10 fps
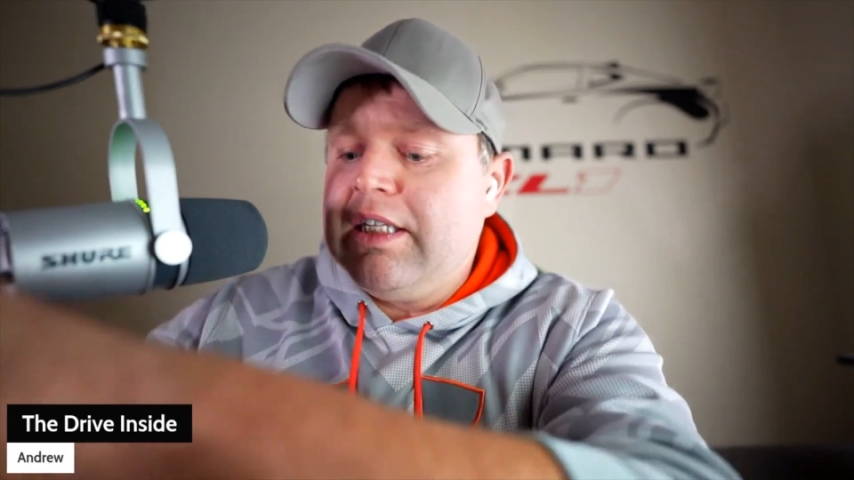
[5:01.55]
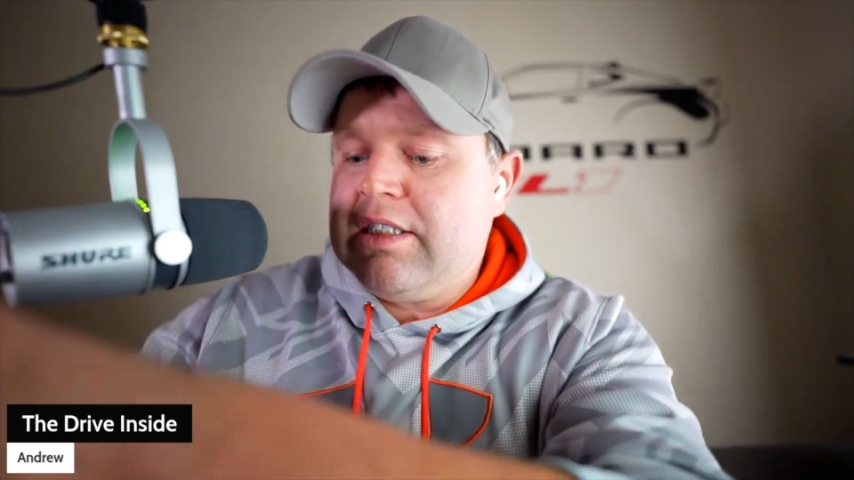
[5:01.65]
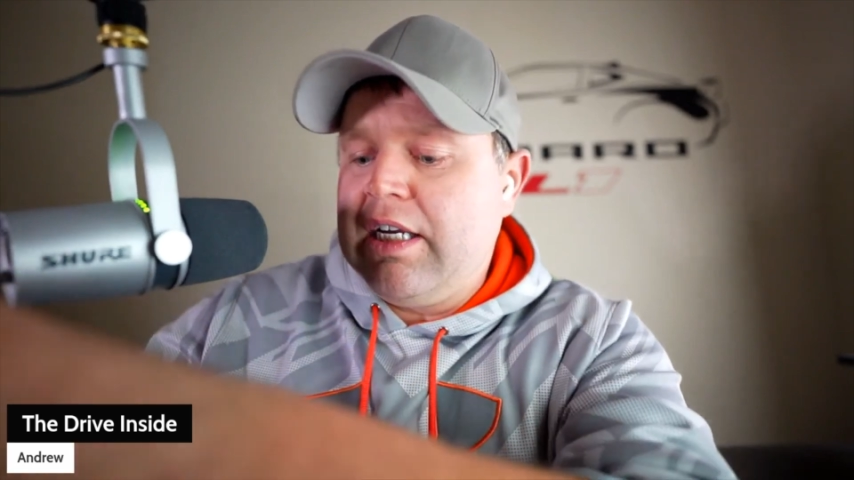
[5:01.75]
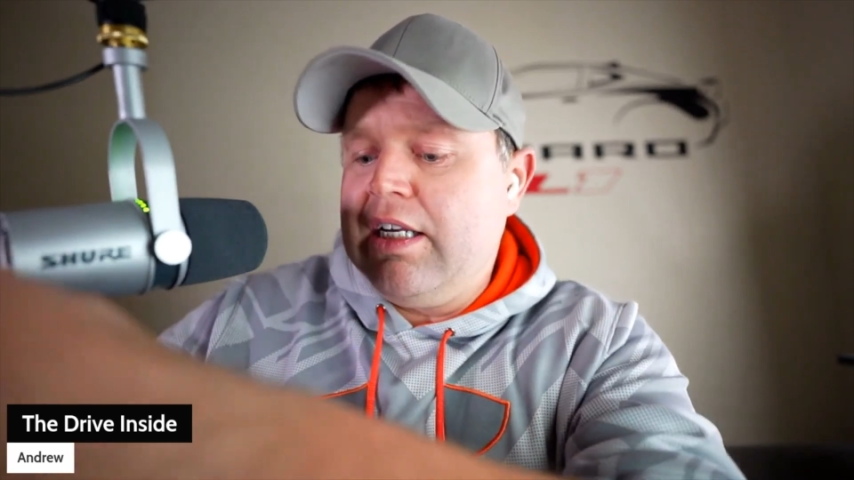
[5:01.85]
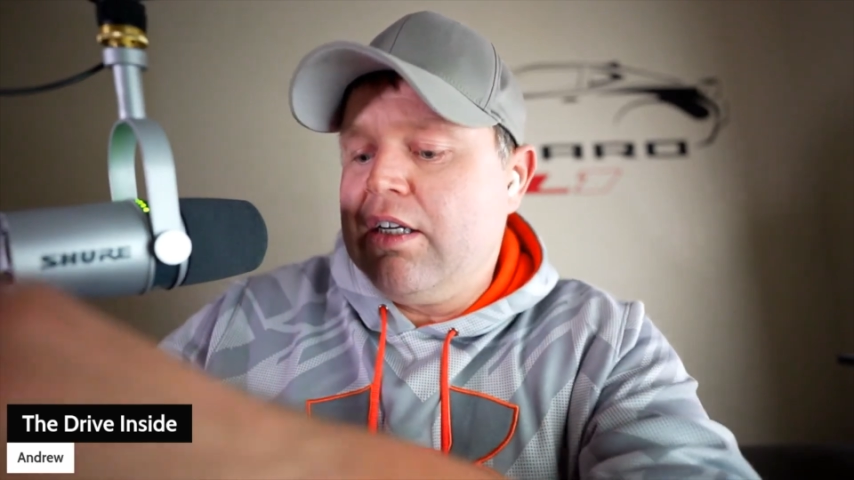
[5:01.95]
I
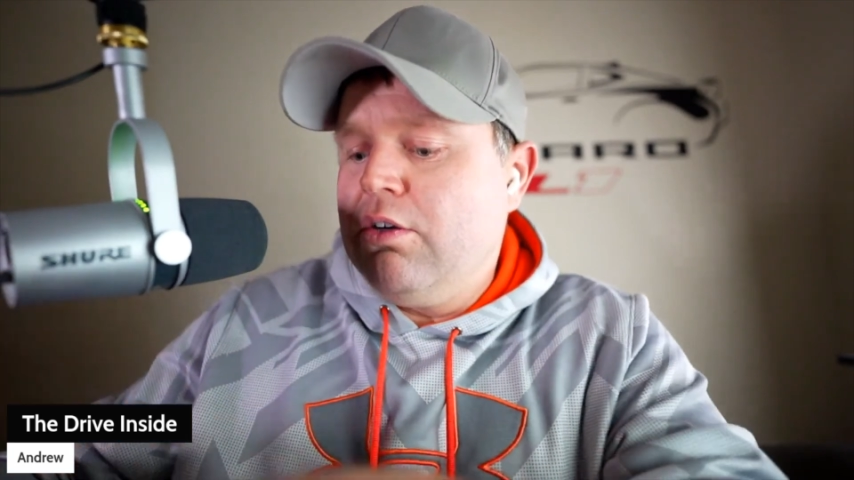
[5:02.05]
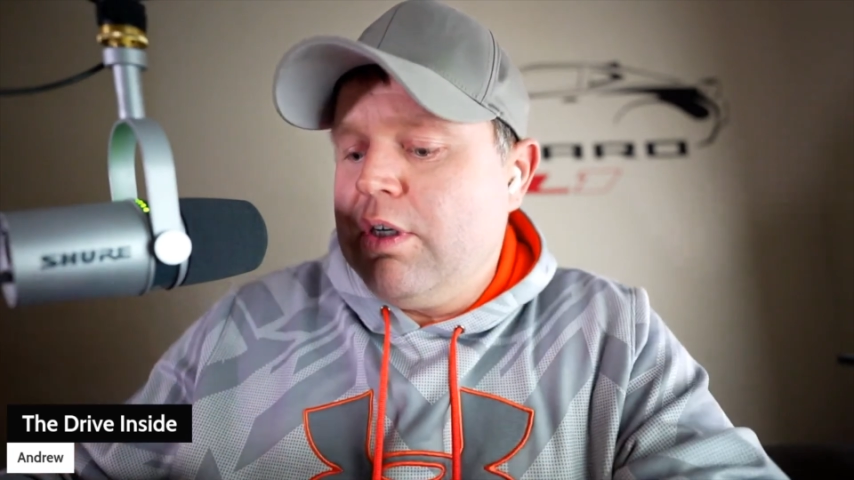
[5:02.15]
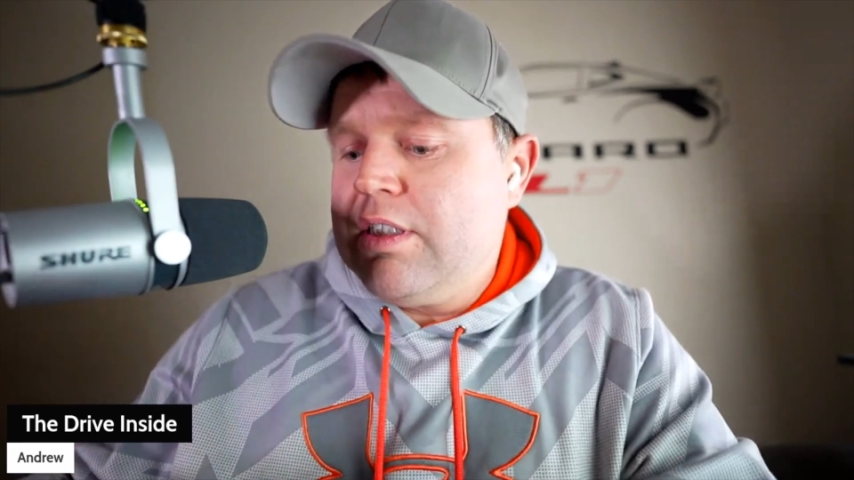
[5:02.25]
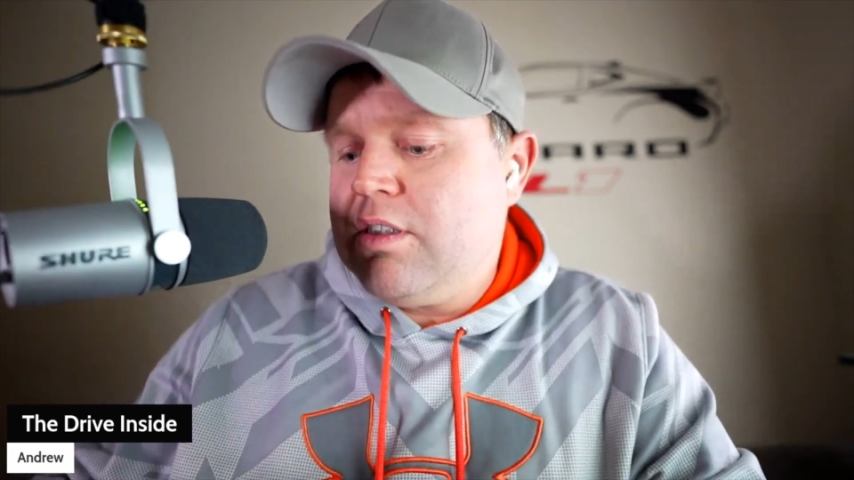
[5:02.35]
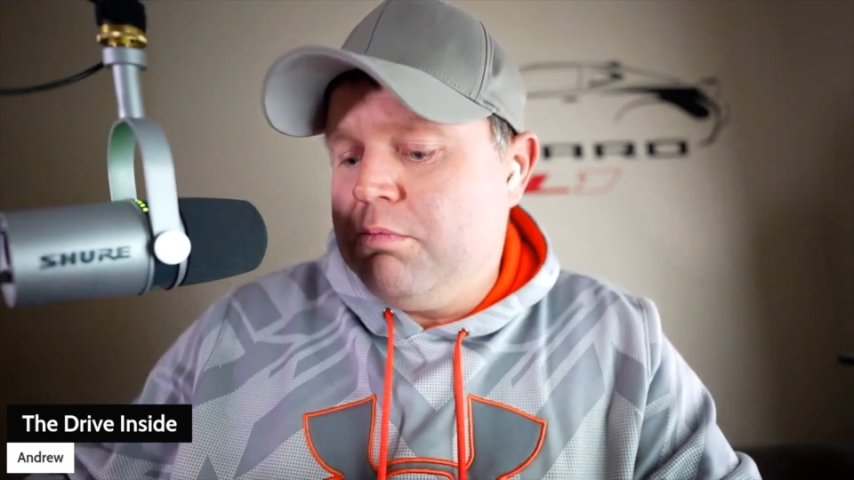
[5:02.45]
had to go get
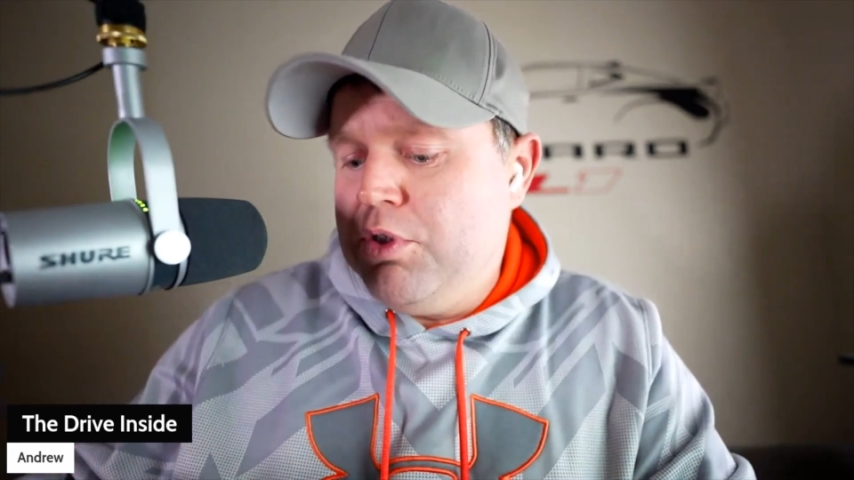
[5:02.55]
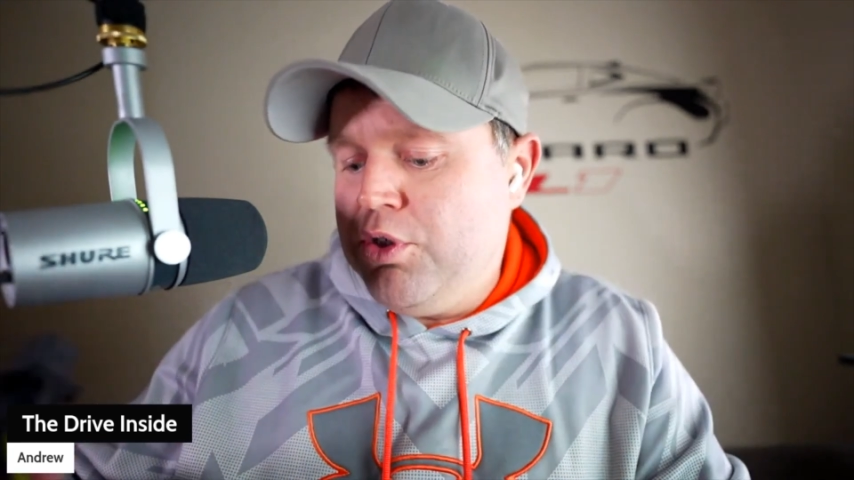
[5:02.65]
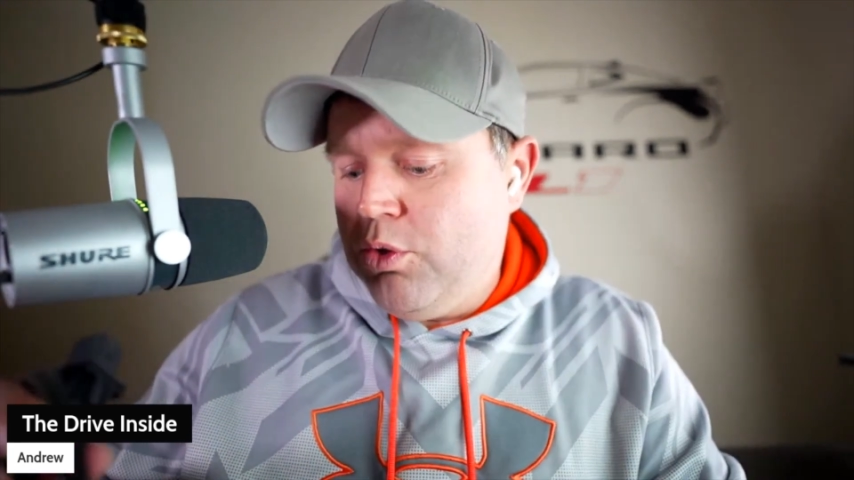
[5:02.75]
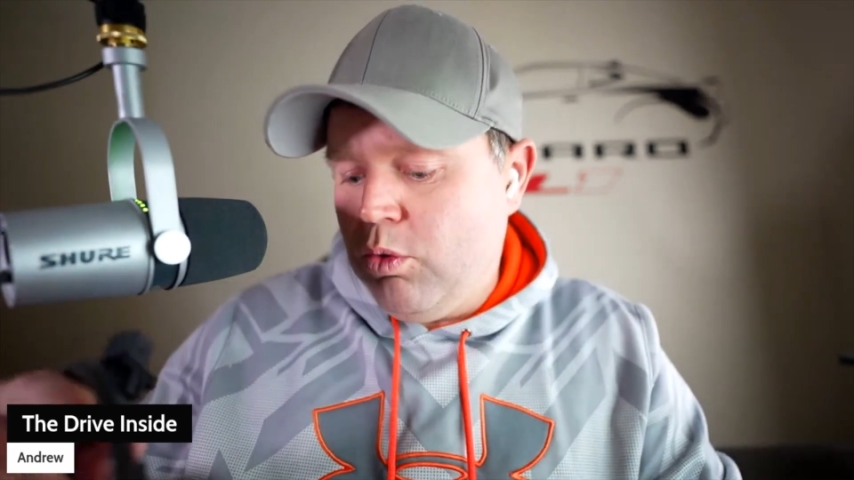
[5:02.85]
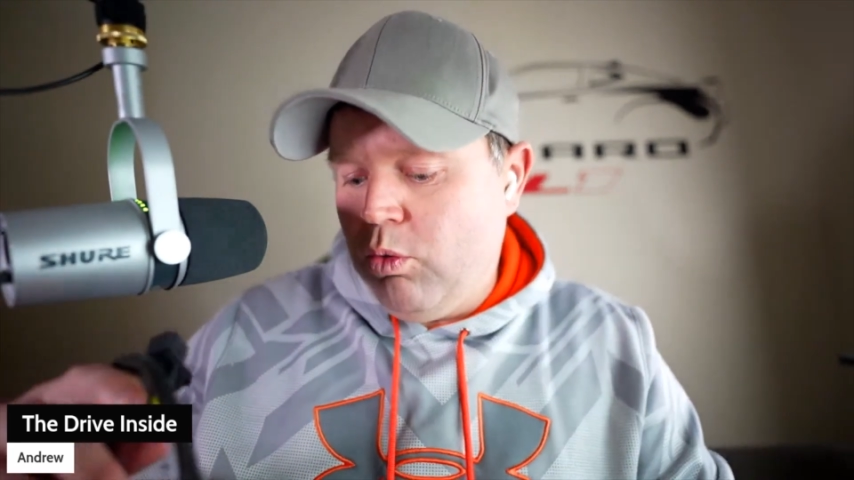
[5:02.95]
some
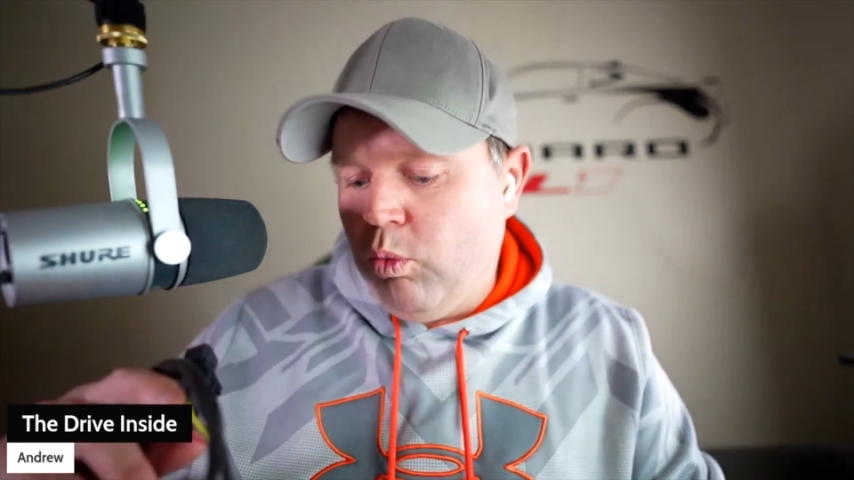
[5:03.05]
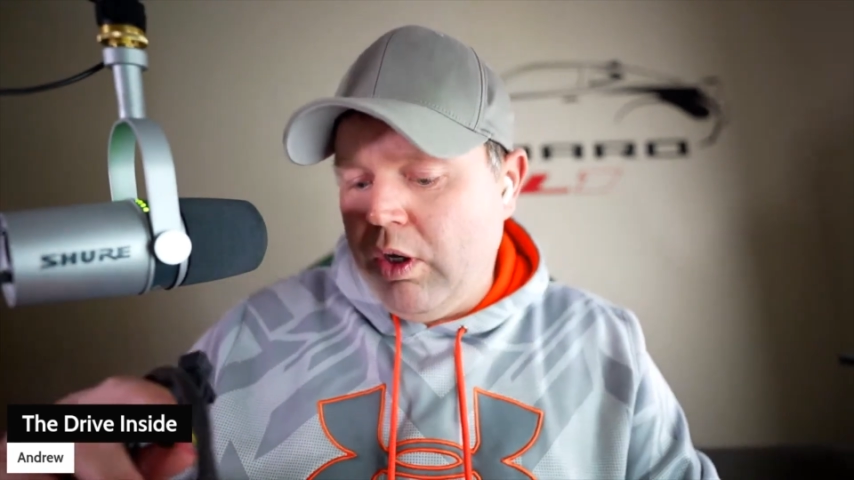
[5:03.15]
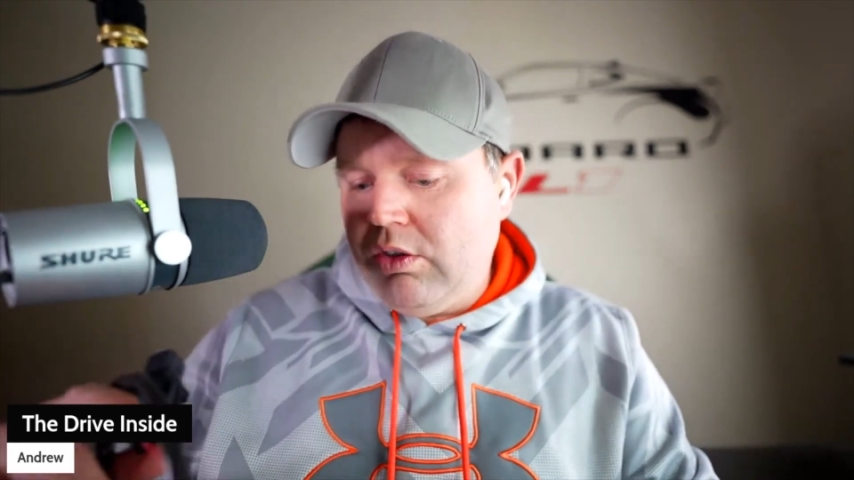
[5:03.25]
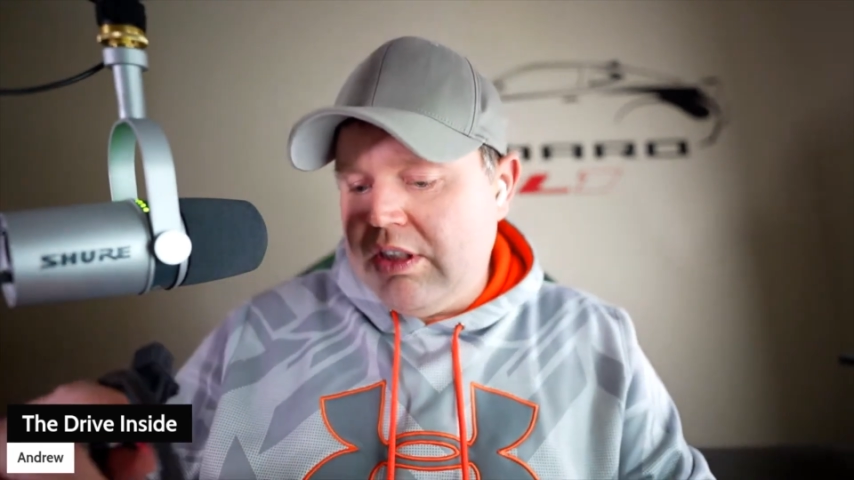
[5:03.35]
new welding